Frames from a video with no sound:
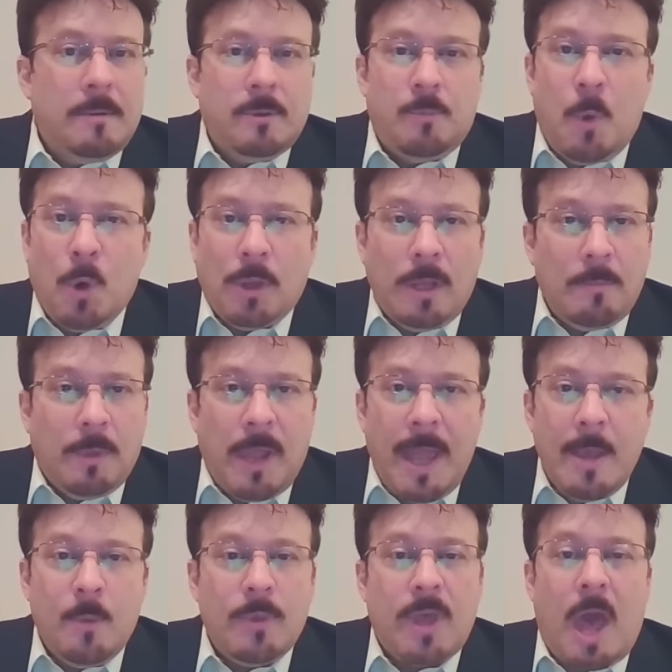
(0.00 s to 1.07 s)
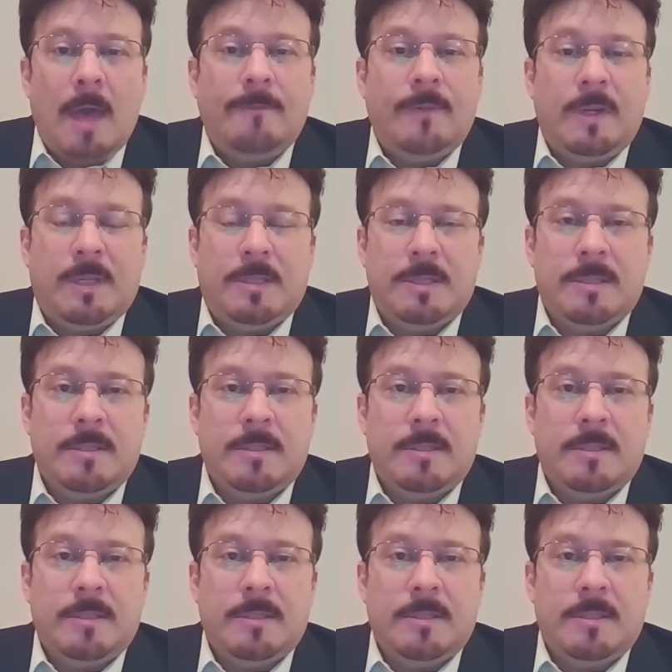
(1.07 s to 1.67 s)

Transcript: Portland playing with confidence.